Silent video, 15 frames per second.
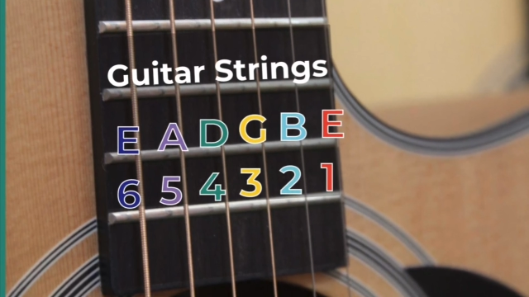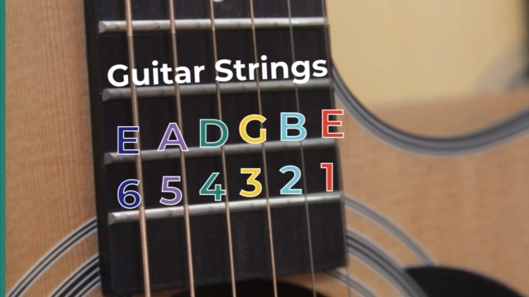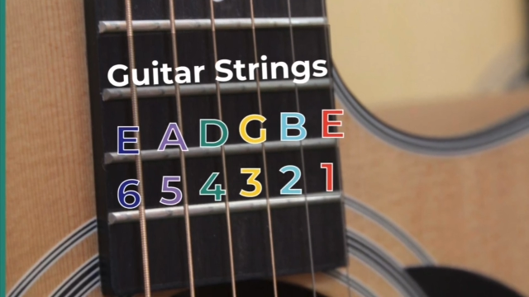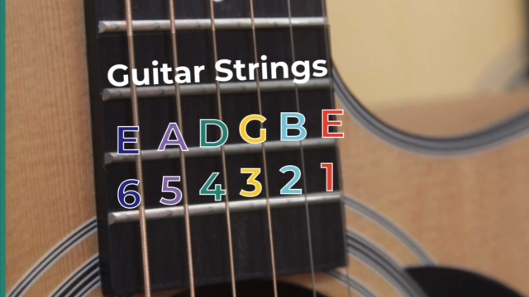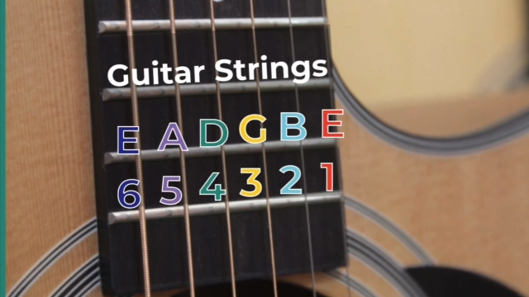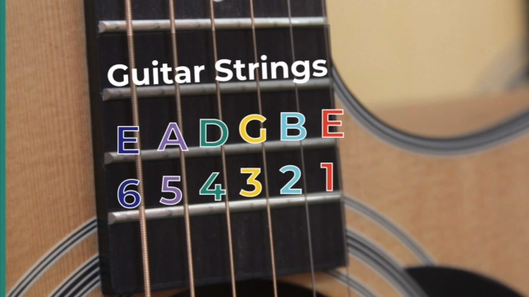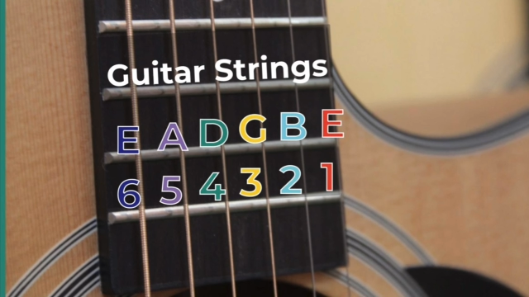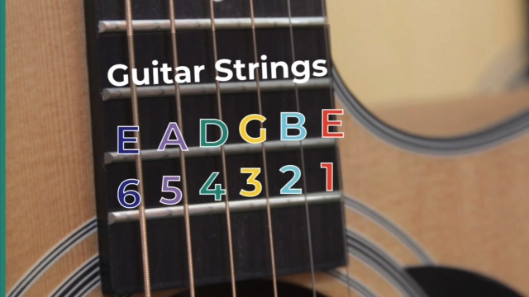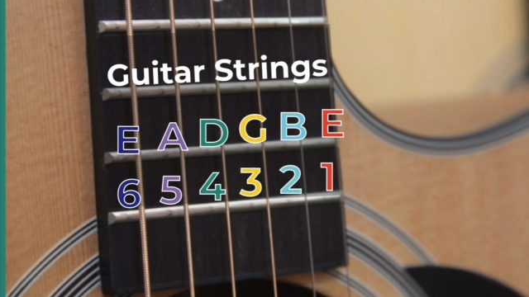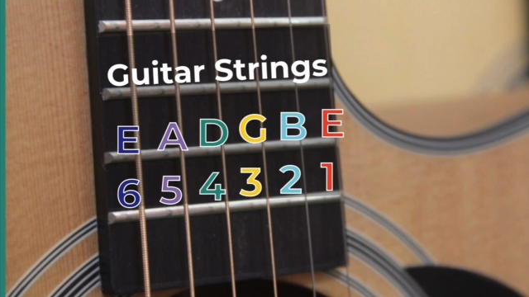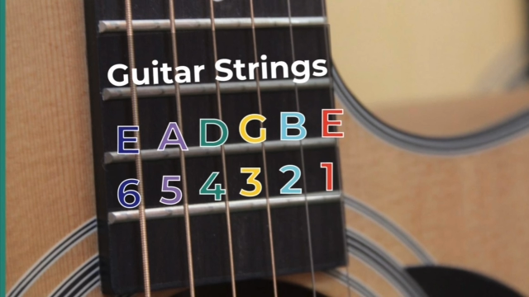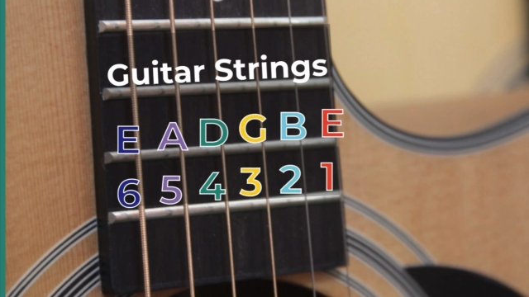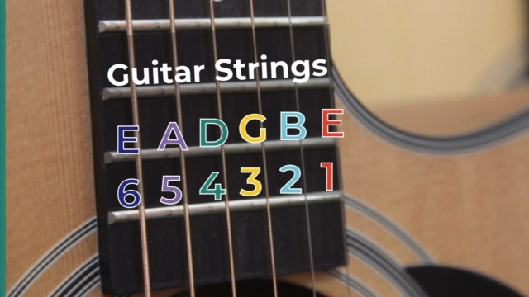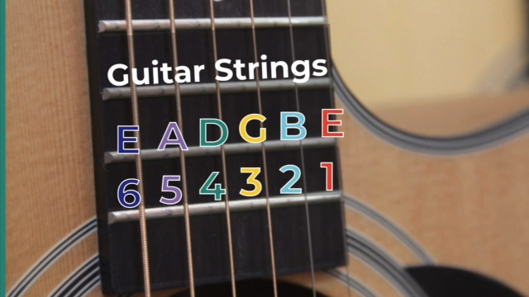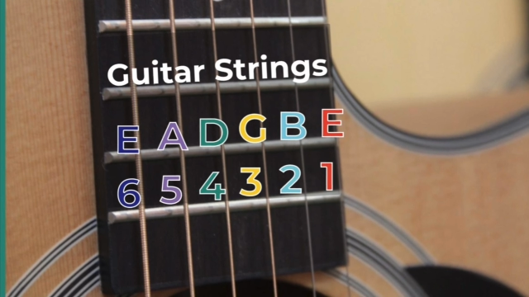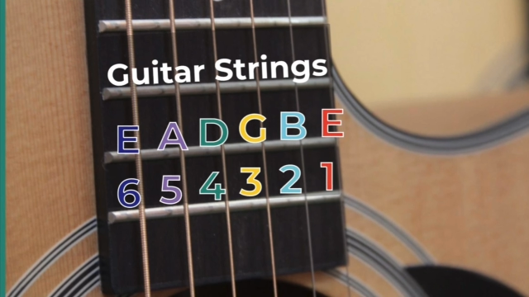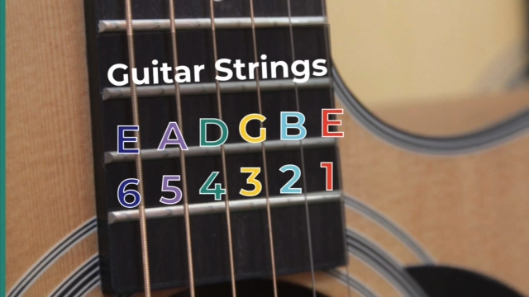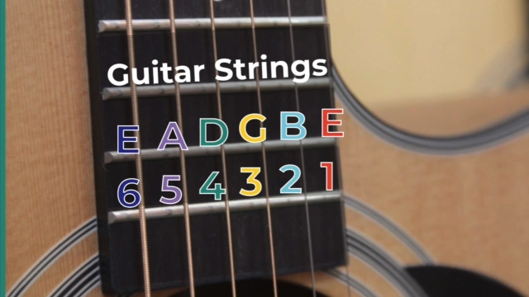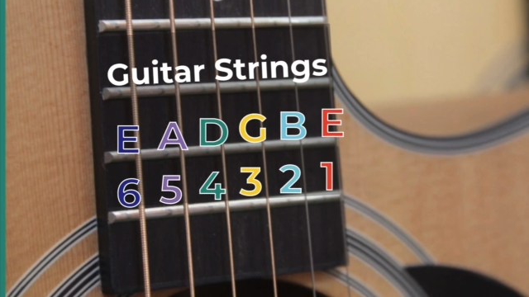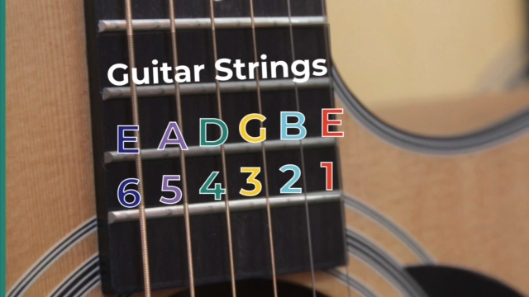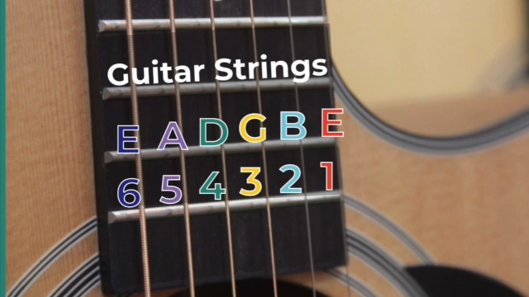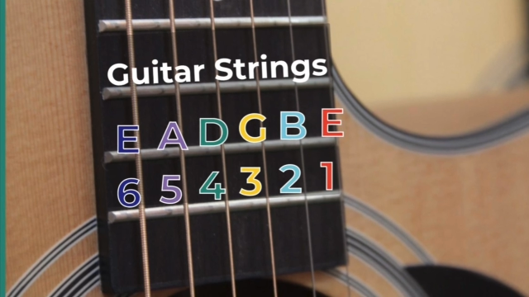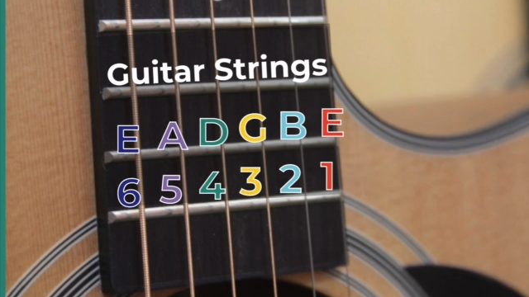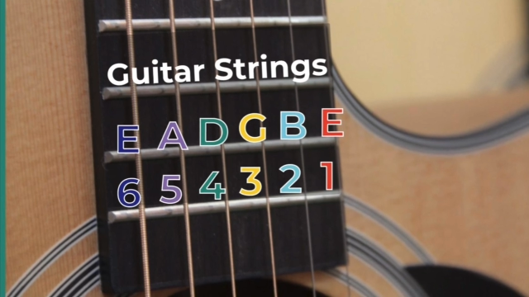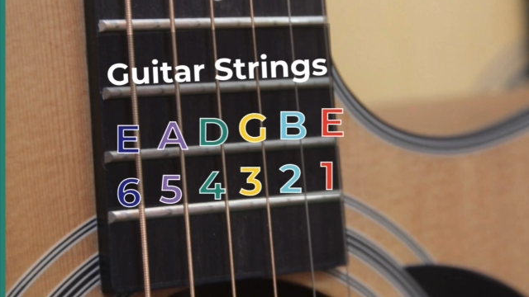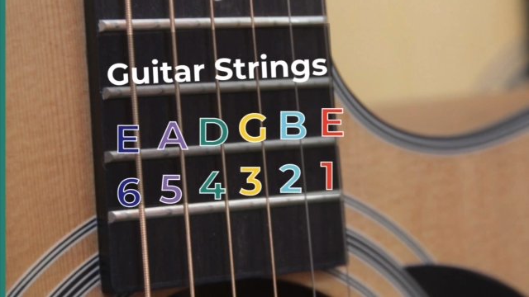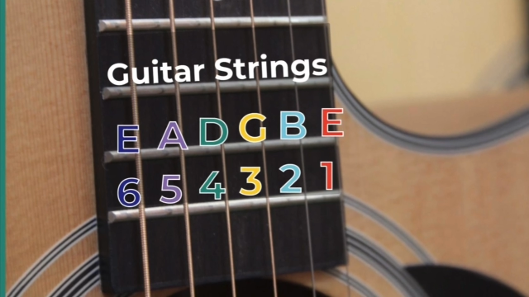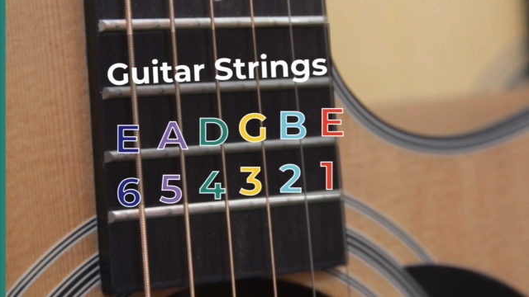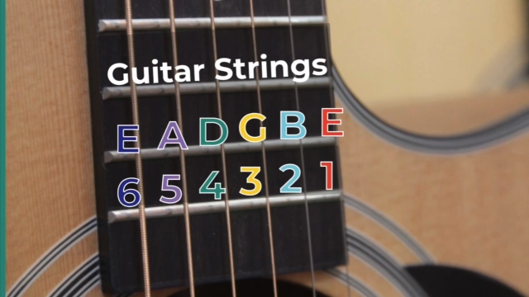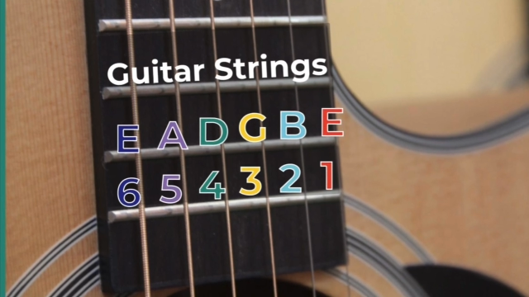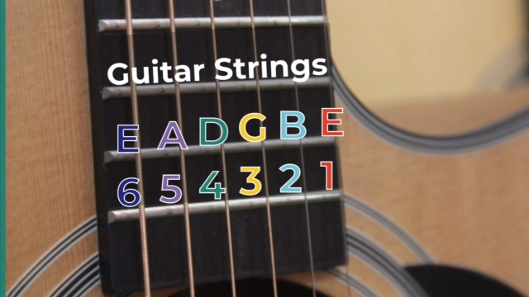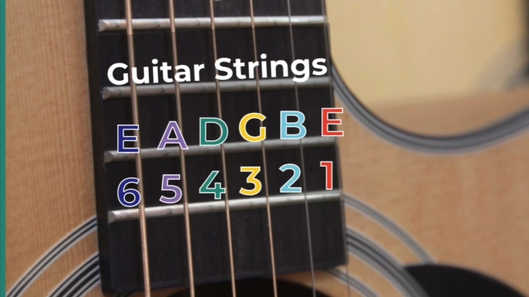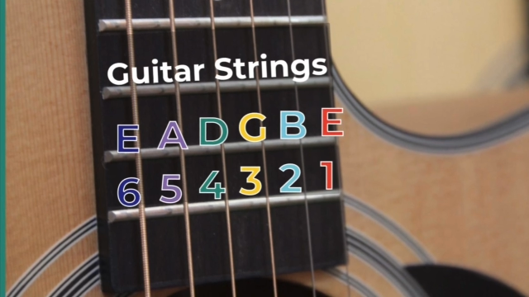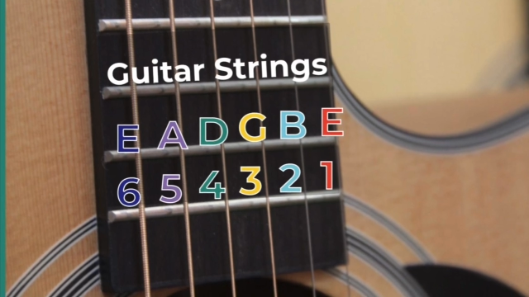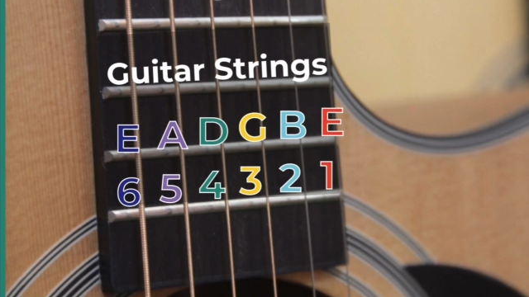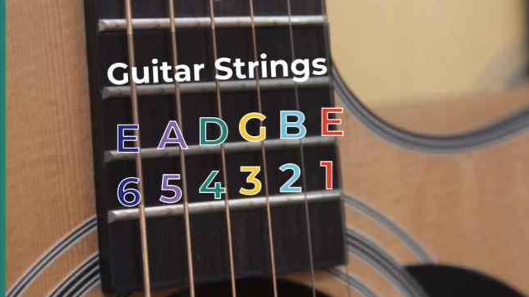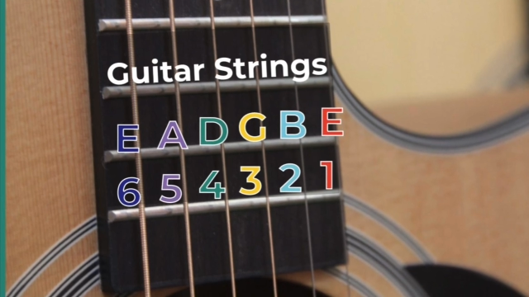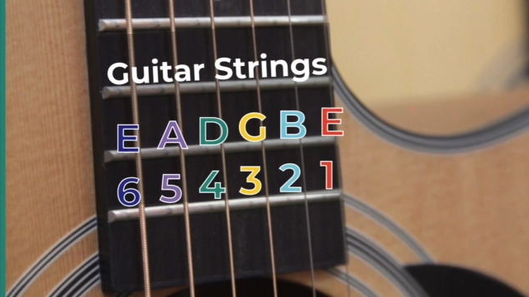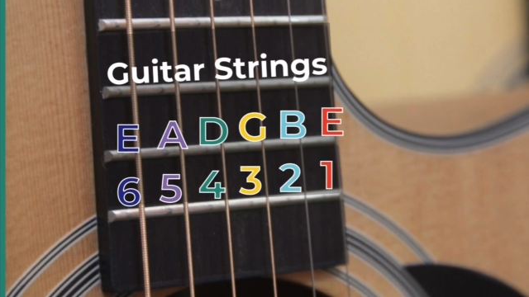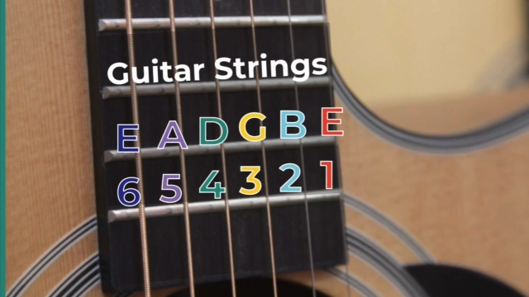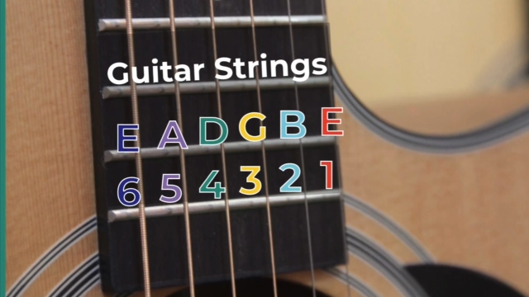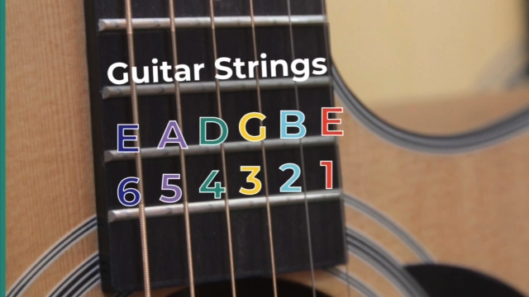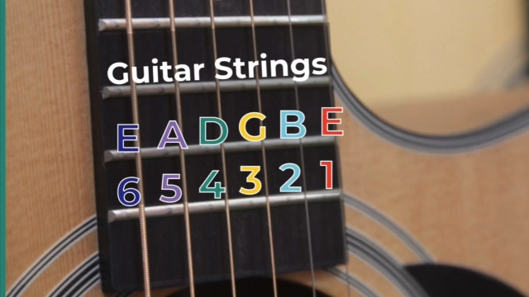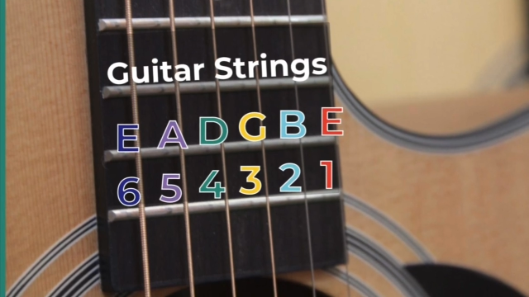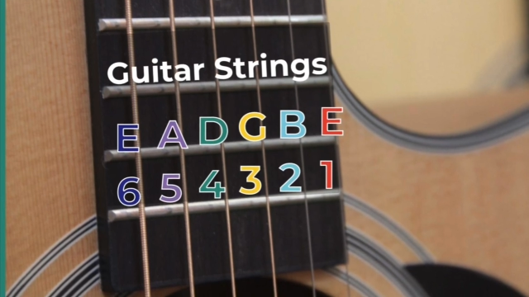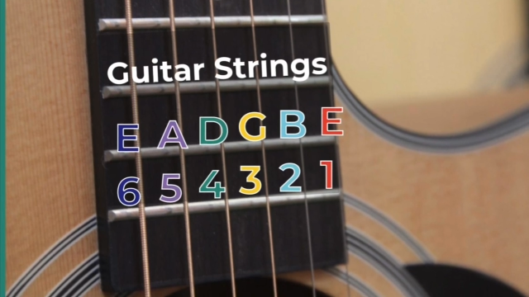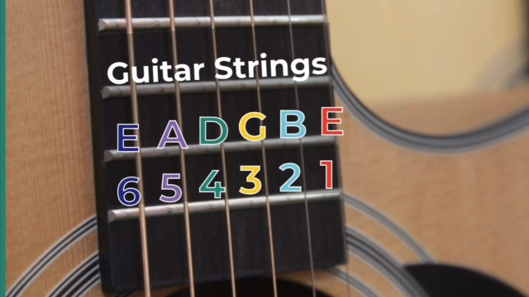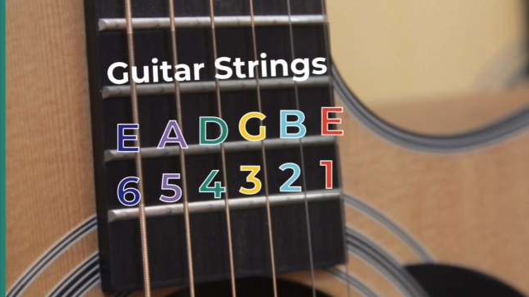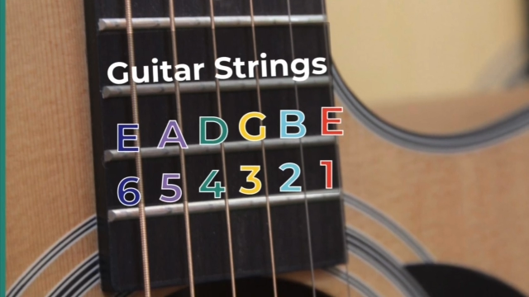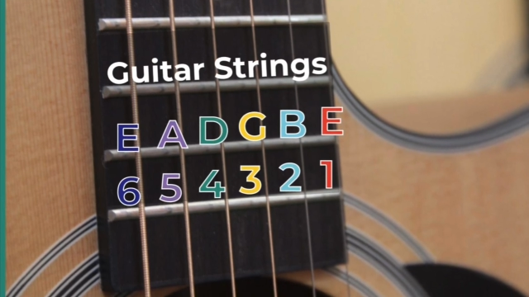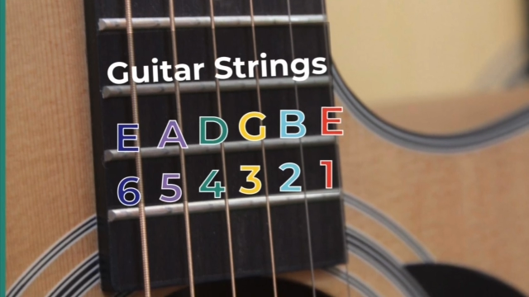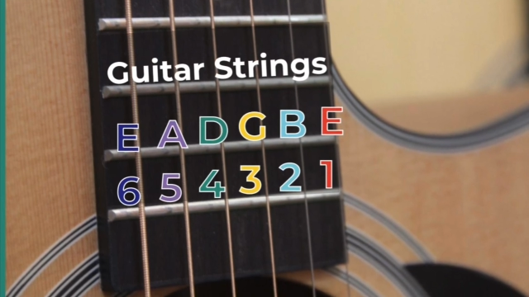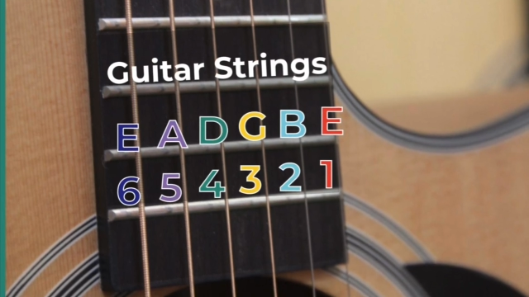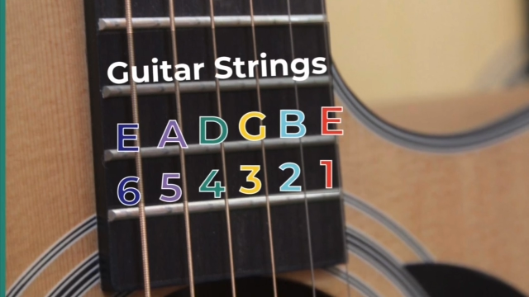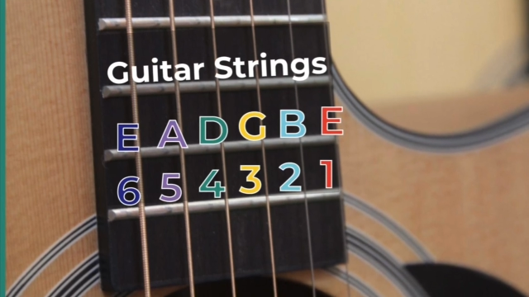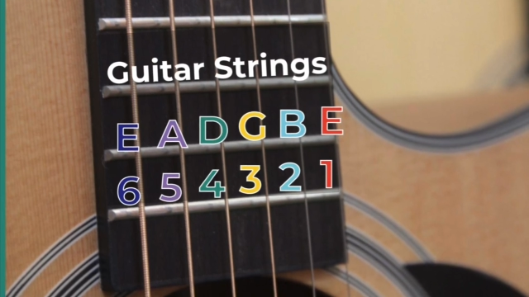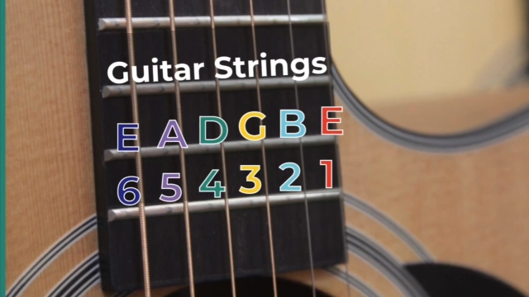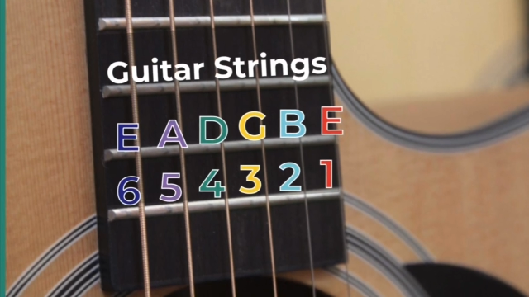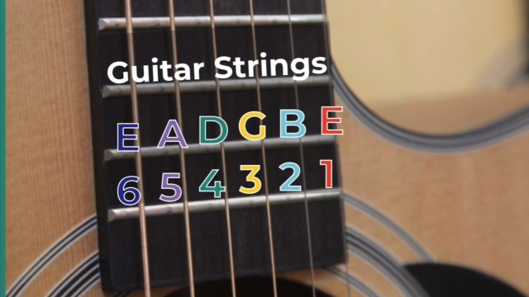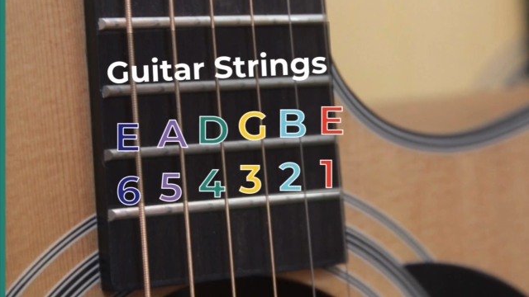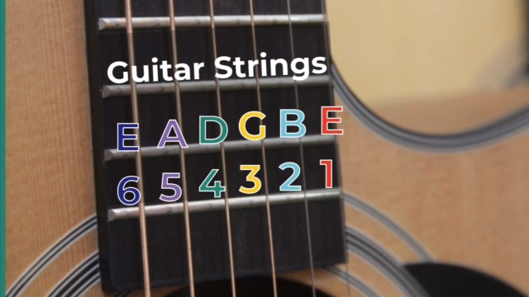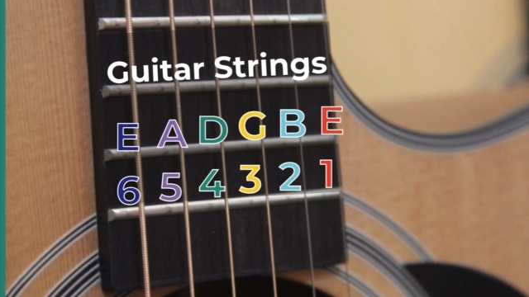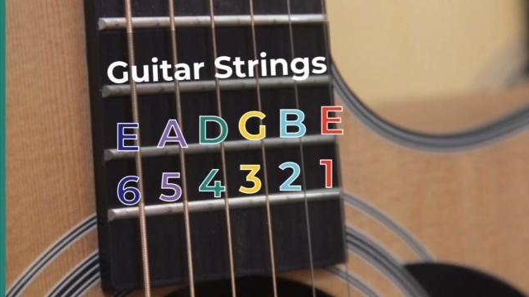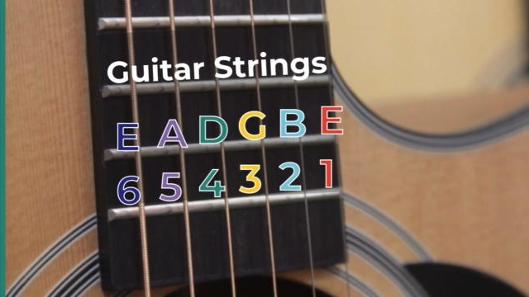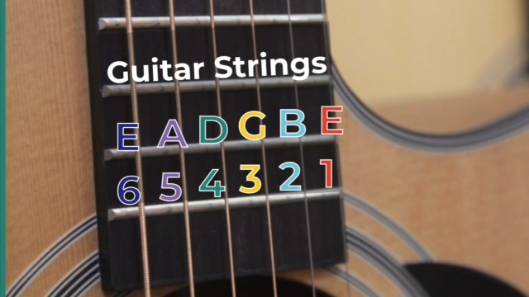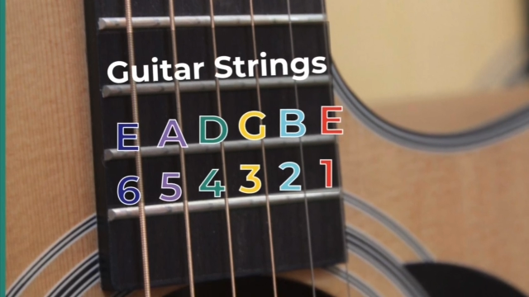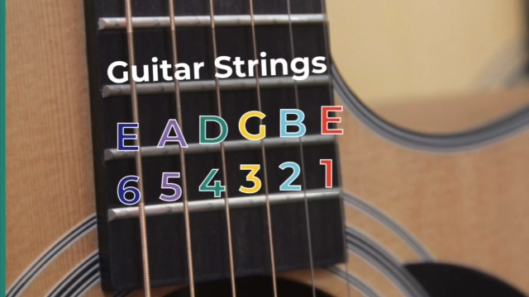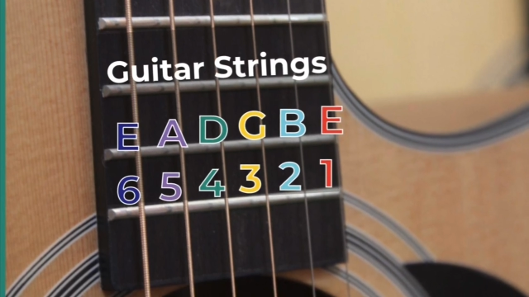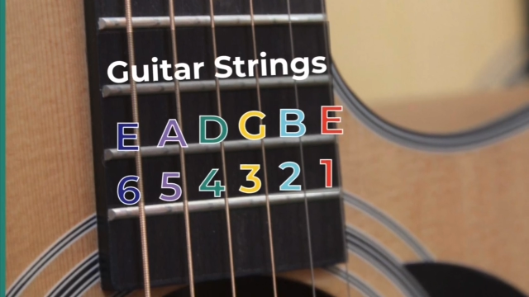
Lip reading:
[unreadable: no face in view]